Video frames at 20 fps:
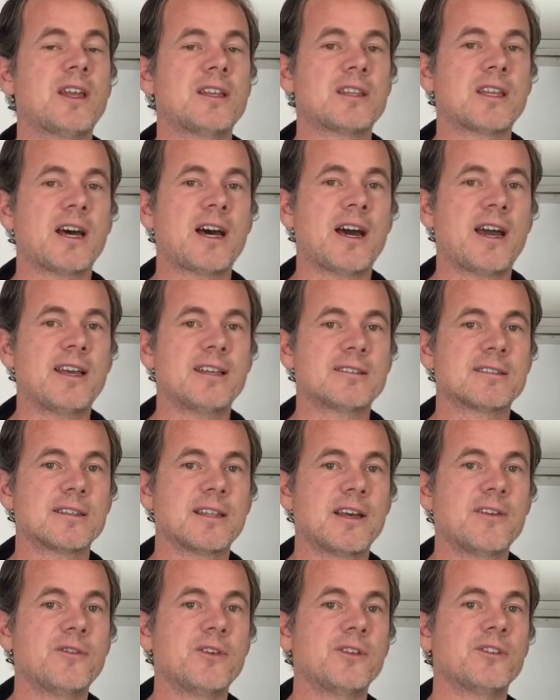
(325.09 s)
at the highest
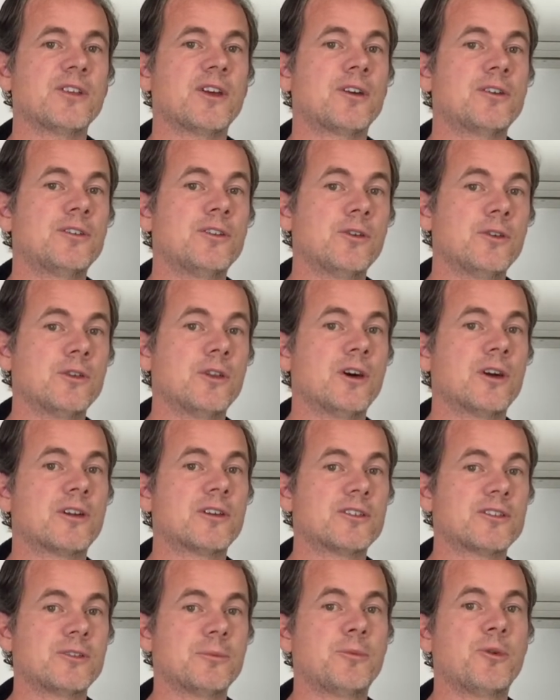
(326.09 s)
levels are no
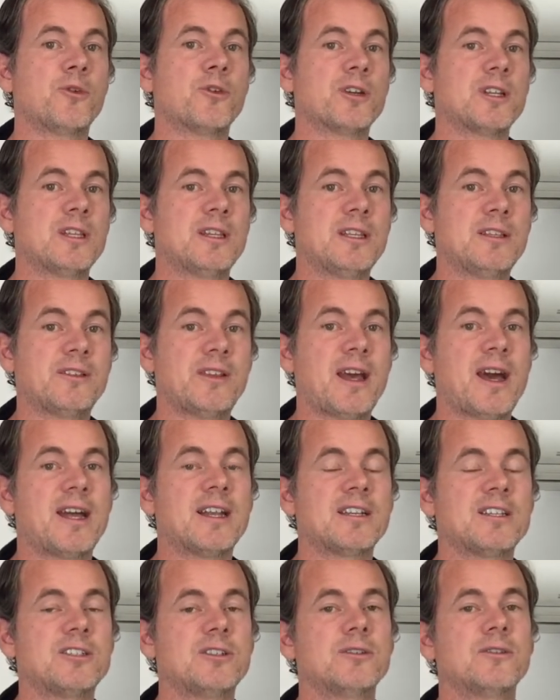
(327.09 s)
longer supporting these
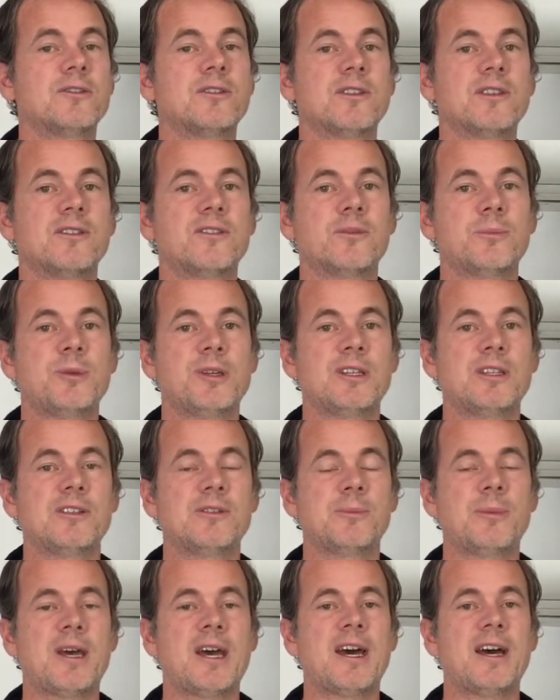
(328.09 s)
attitudes that spin
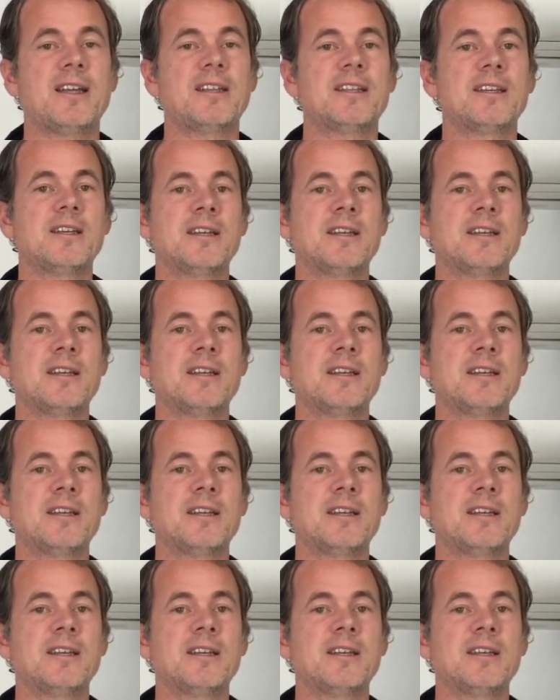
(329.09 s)
is bad.